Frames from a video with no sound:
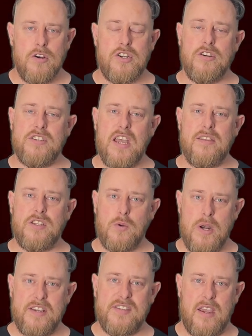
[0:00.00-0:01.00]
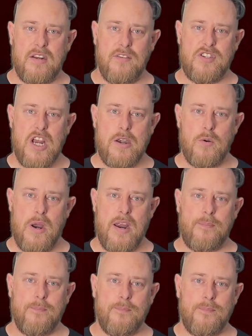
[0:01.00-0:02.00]
on Tuesday the 22nd of
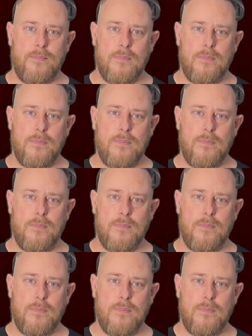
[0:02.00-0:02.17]
January.